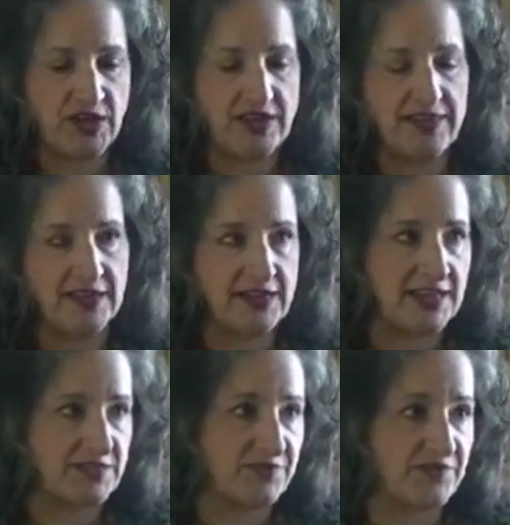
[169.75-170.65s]
anything the
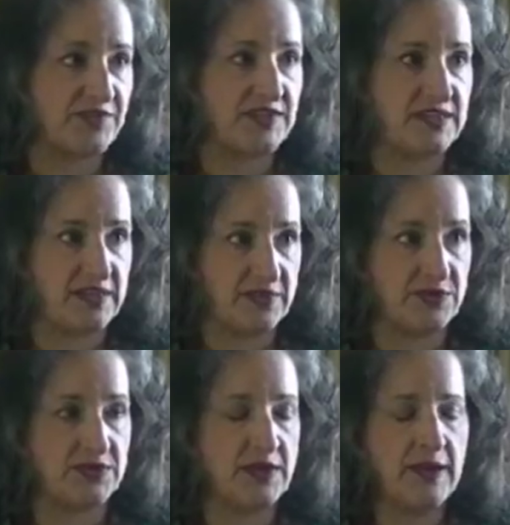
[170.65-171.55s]
last 15
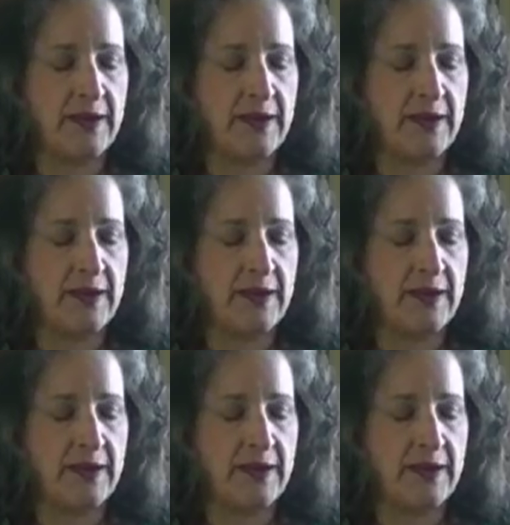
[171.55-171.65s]
years.